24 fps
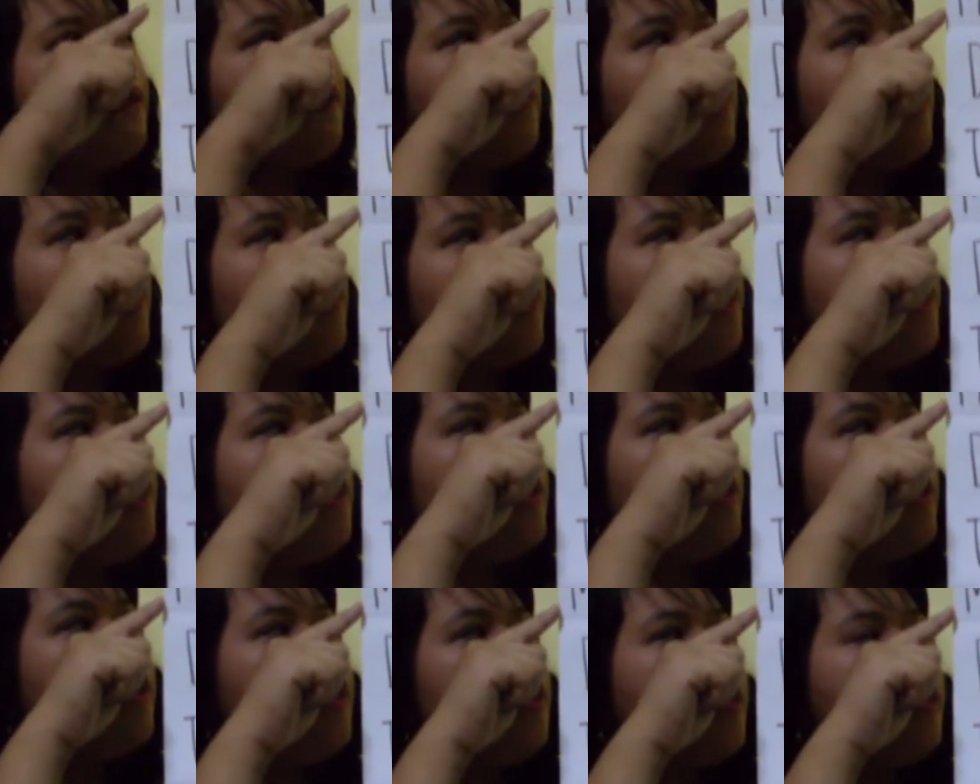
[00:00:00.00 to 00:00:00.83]

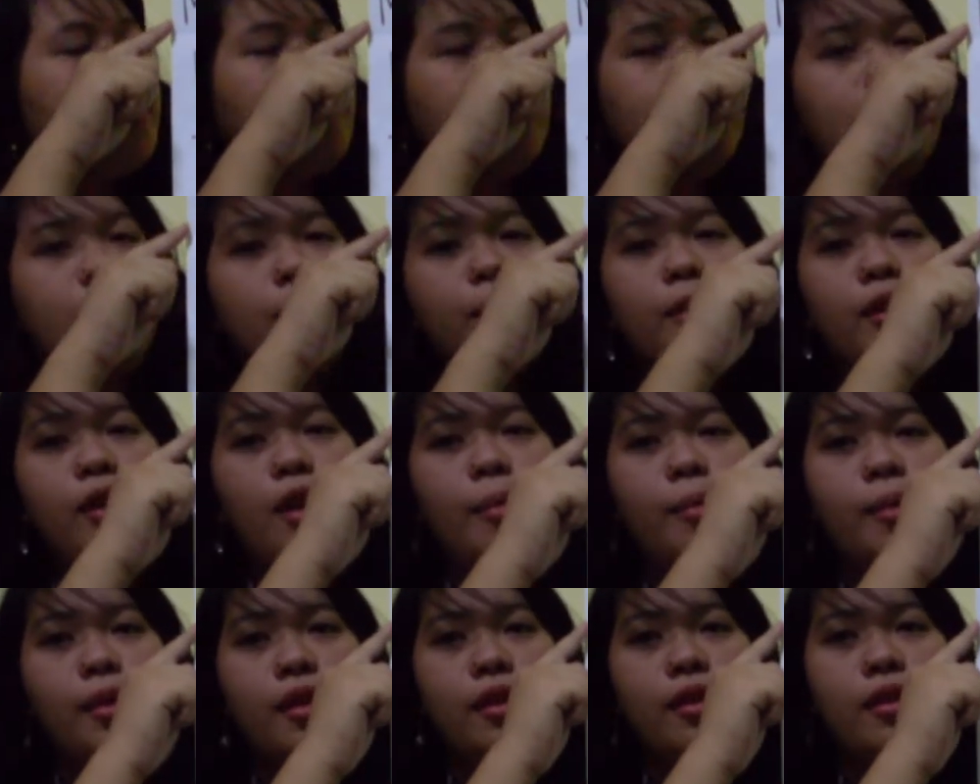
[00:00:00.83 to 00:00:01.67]
First, the
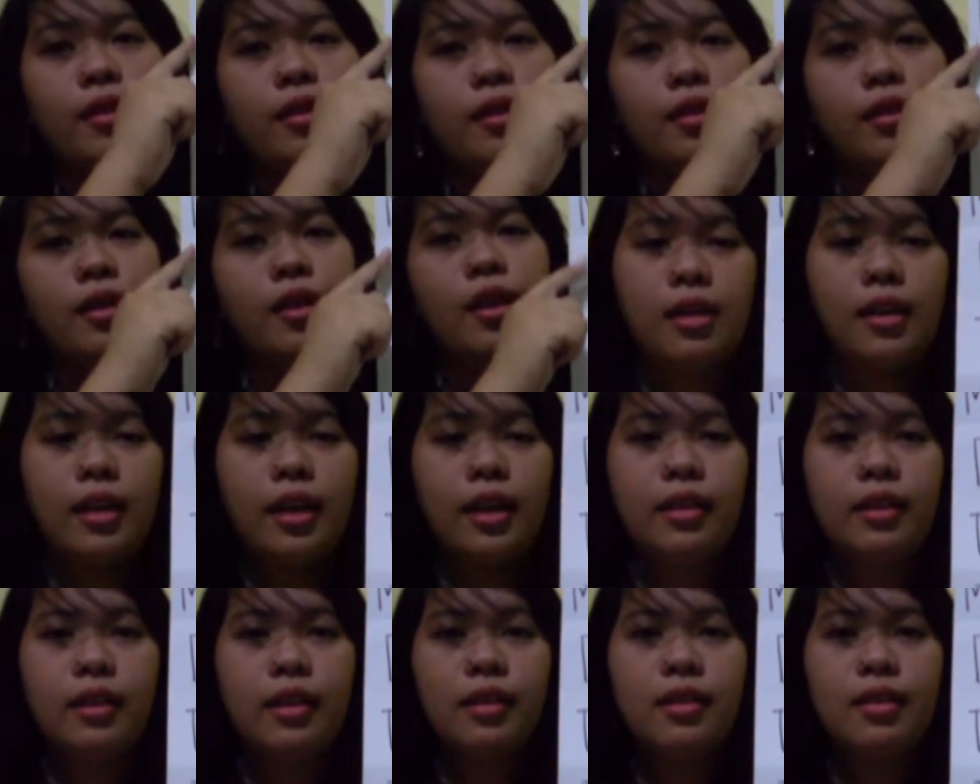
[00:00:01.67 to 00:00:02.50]
manometer.
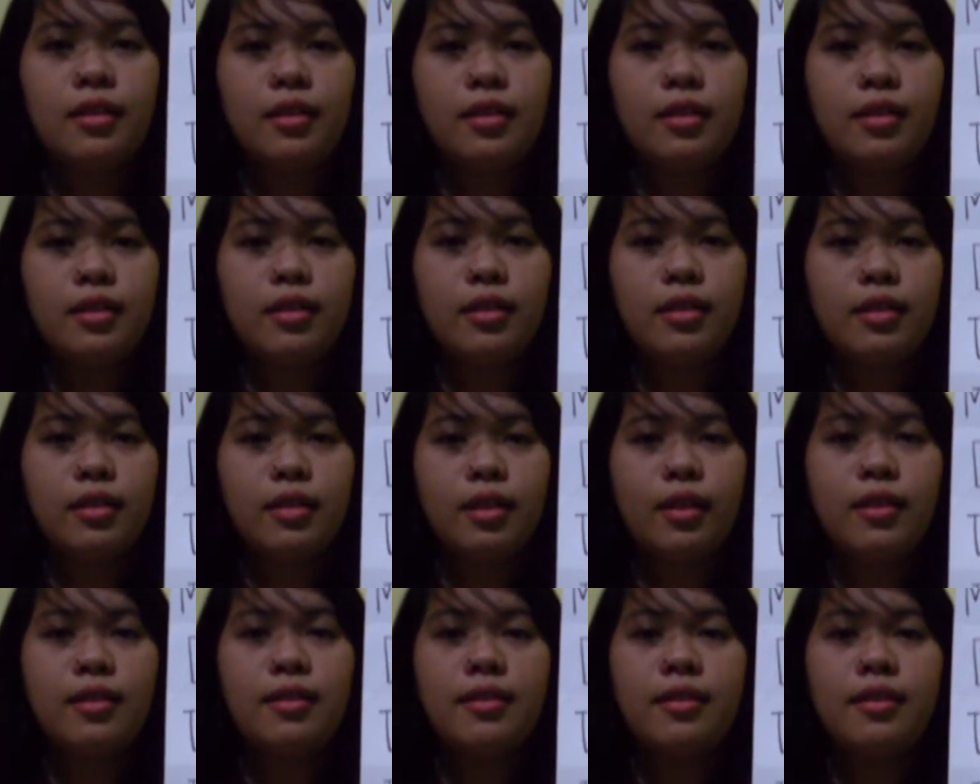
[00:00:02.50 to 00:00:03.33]
It
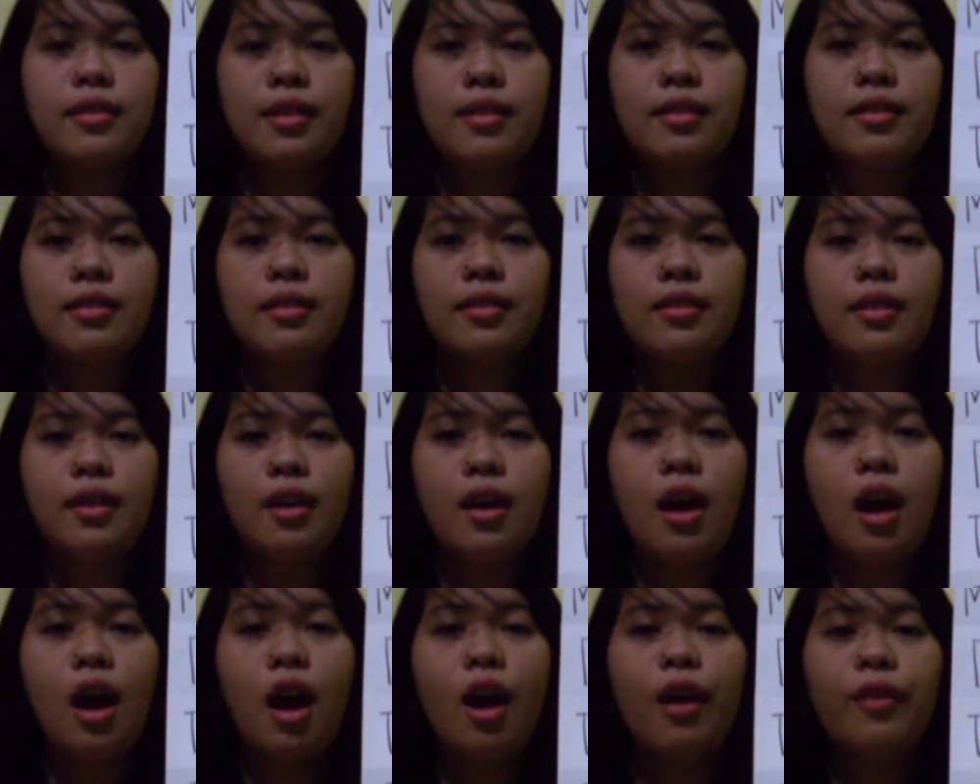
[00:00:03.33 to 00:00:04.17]
consists
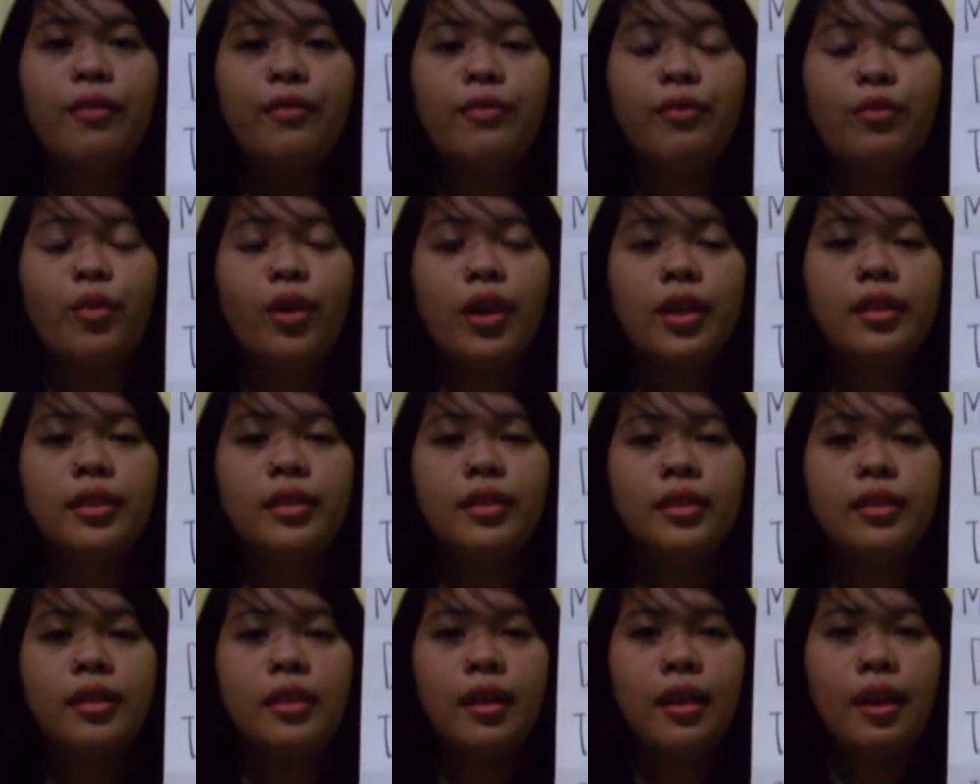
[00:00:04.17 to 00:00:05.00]
of 1
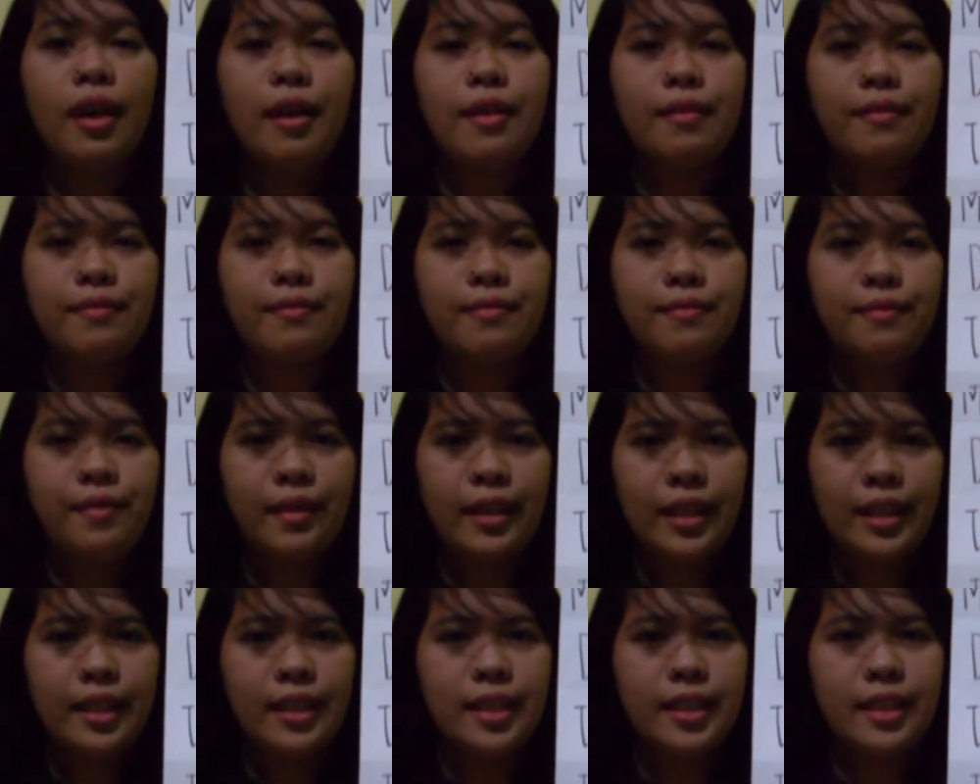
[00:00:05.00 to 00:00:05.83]

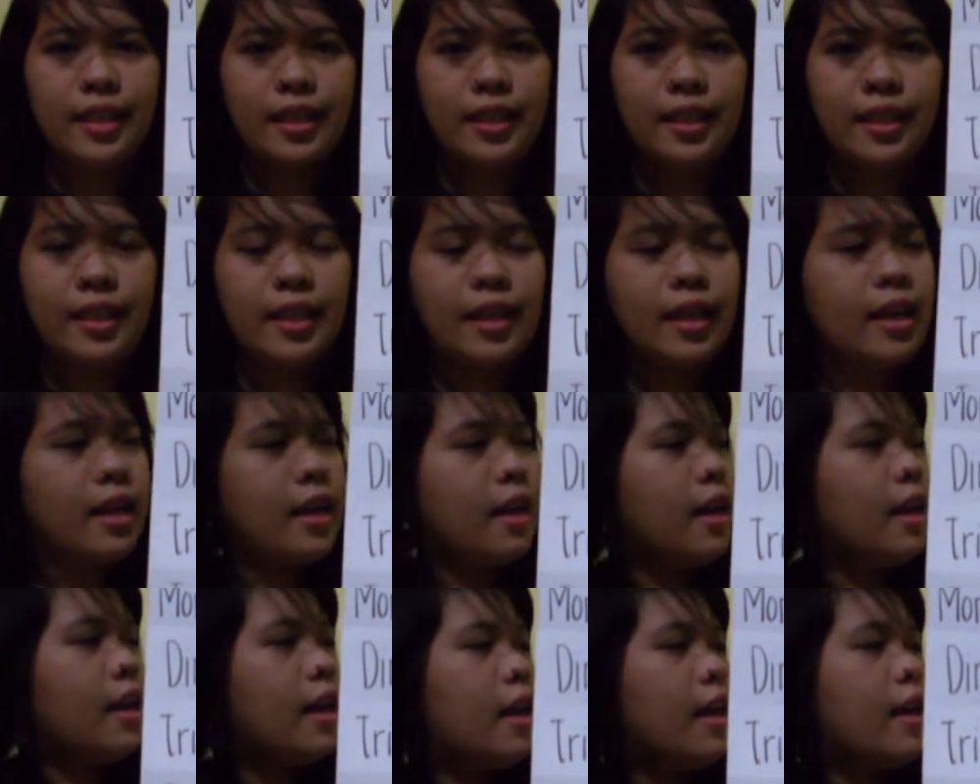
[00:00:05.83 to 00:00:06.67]
feet.
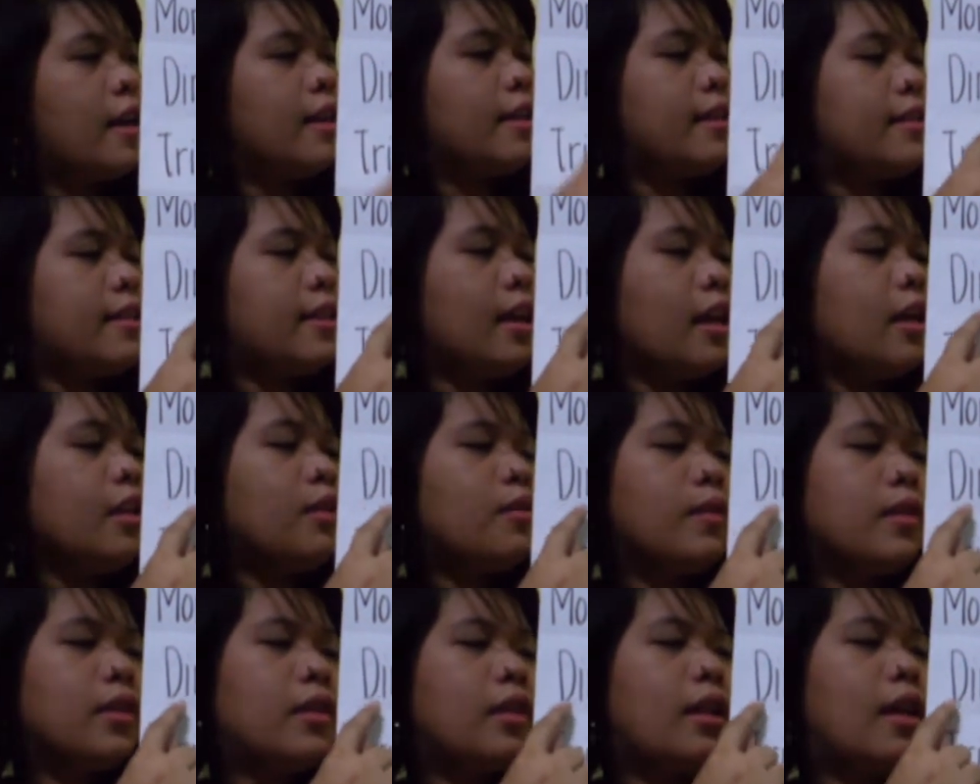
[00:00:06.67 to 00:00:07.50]

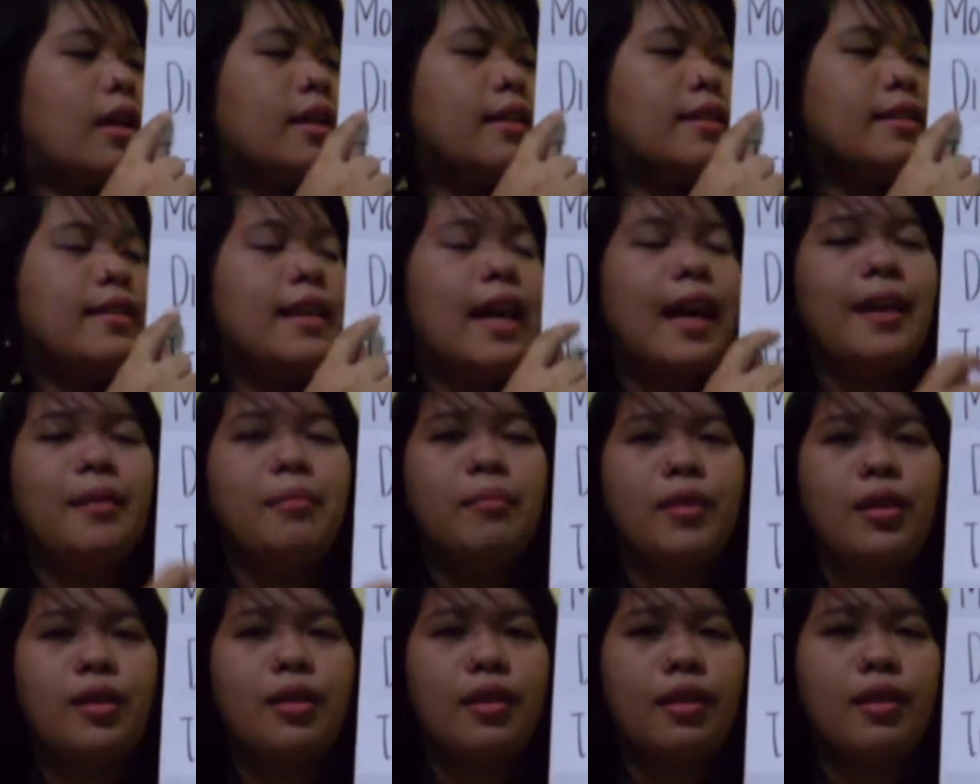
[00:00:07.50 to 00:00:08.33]
Second one, tie
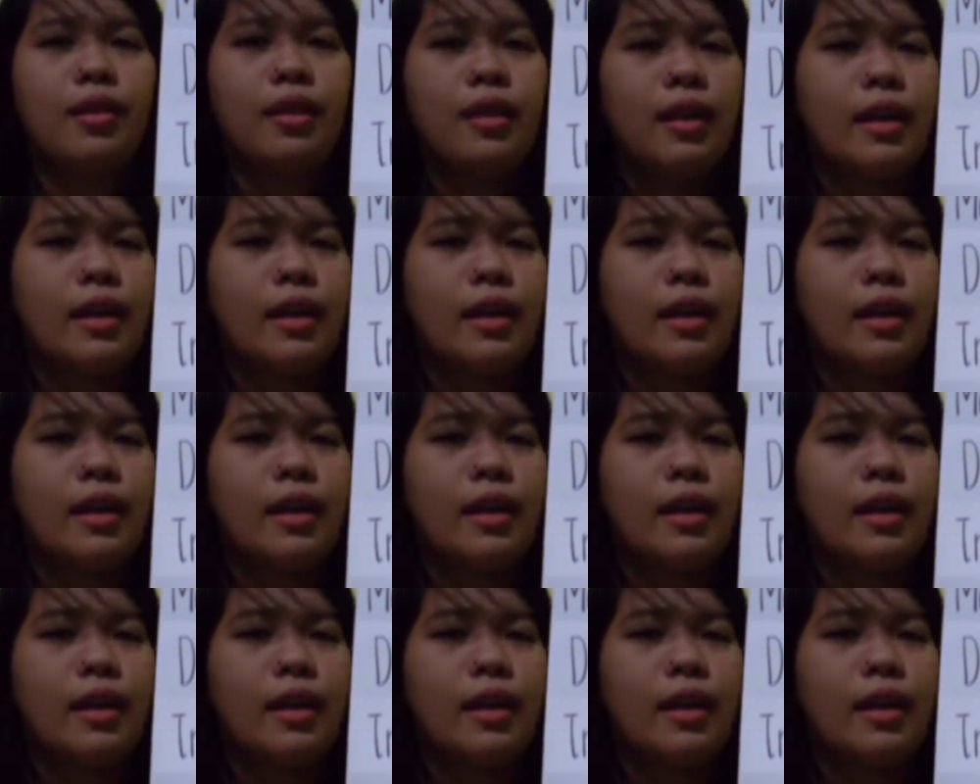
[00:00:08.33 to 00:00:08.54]
meter.